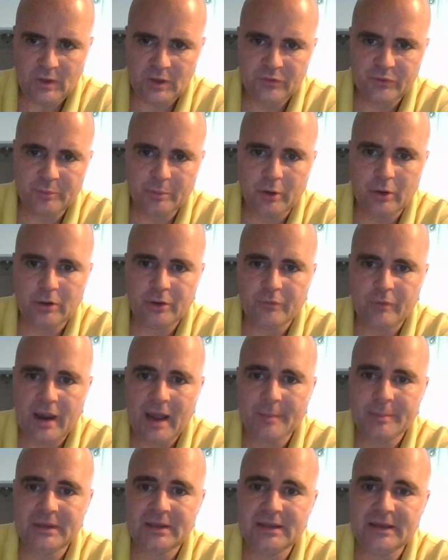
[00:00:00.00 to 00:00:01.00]
spoken
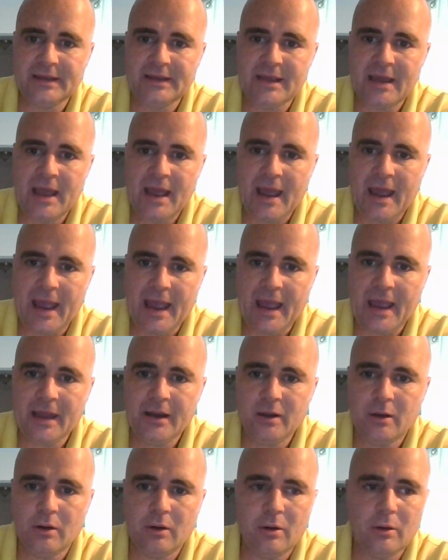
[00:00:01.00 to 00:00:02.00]
rapidly,
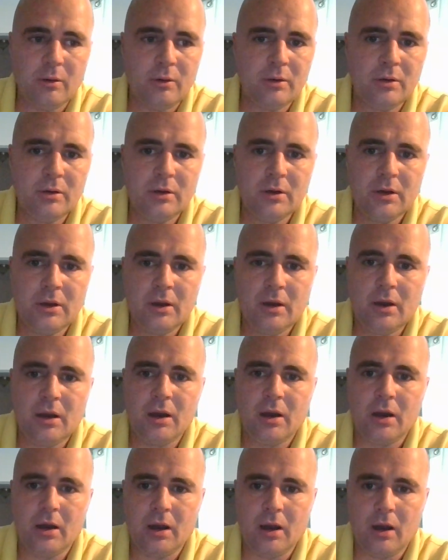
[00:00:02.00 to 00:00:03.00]
anno,
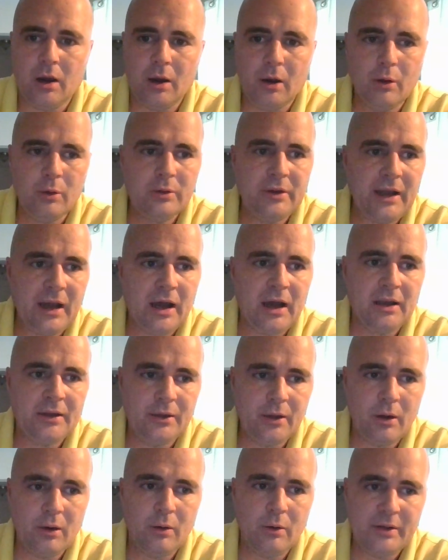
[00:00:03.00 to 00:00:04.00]
ona
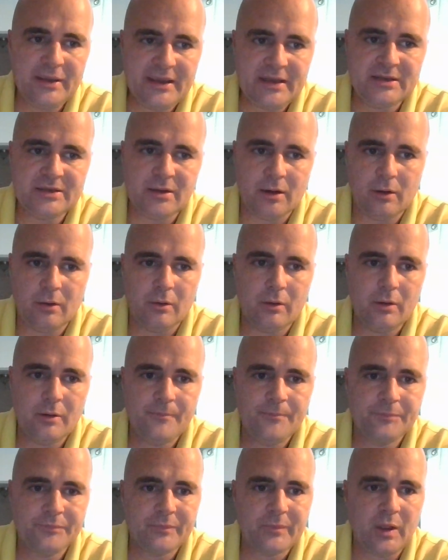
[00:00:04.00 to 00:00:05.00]
no hito.
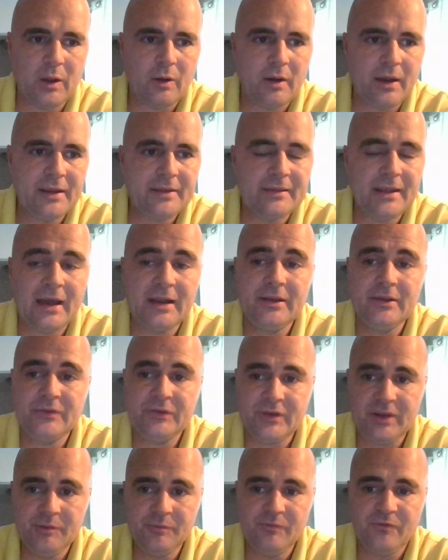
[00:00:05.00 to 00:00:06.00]
All right, that
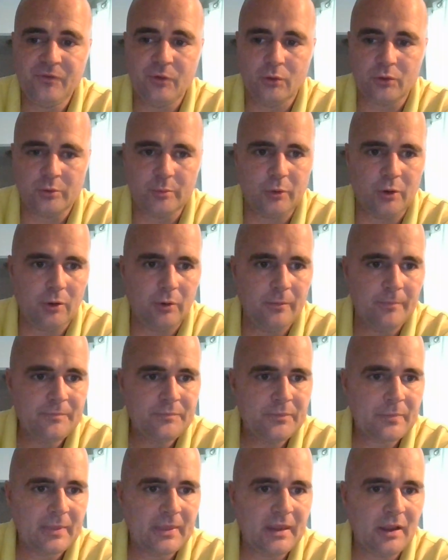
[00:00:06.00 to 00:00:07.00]
is informal.
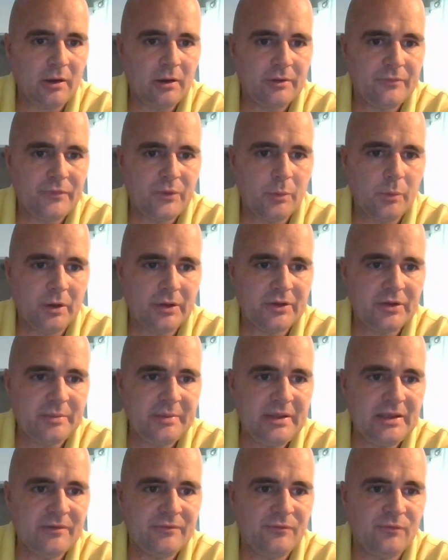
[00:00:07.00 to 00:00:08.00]
Now, if you want to
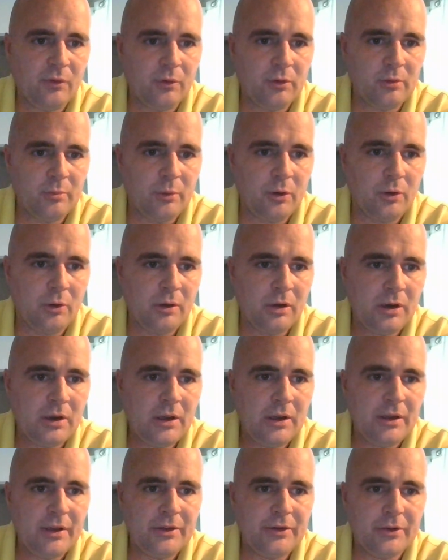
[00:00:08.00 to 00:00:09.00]
be formal,
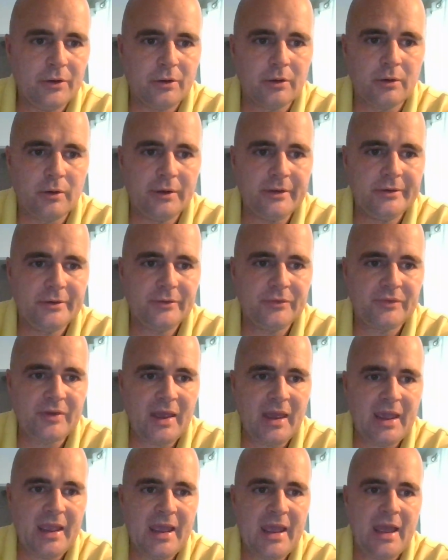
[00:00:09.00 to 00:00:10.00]
you're going to
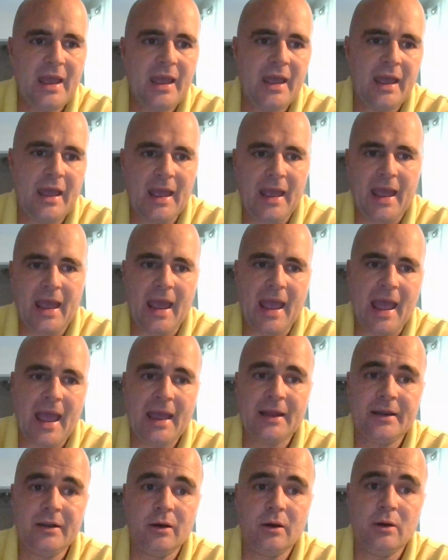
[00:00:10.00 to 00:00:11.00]
say
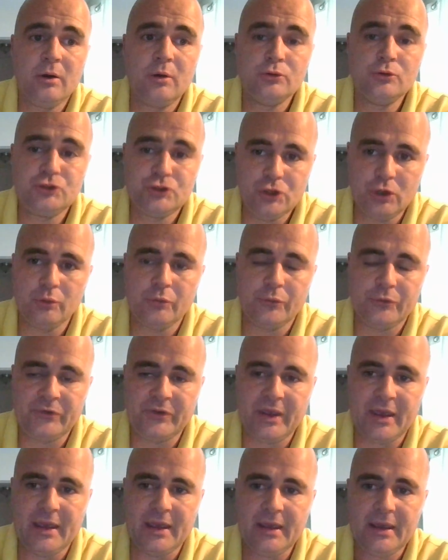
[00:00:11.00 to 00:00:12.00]
anno
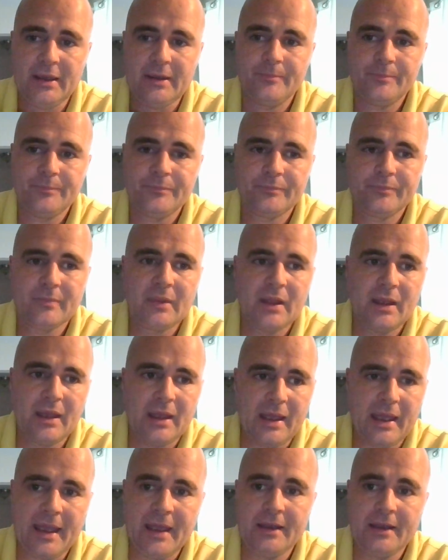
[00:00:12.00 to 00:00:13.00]
jose.
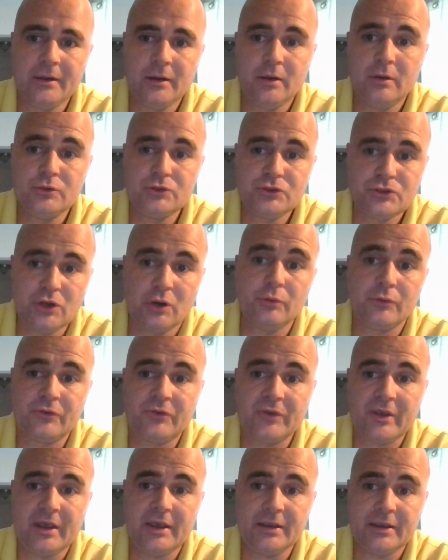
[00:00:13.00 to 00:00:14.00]
Anno
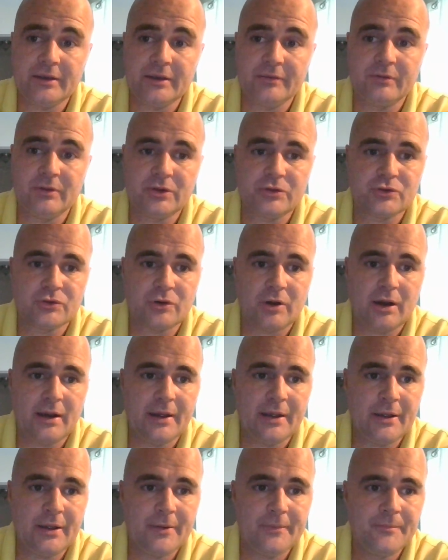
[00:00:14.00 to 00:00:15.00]
jose, give it a try.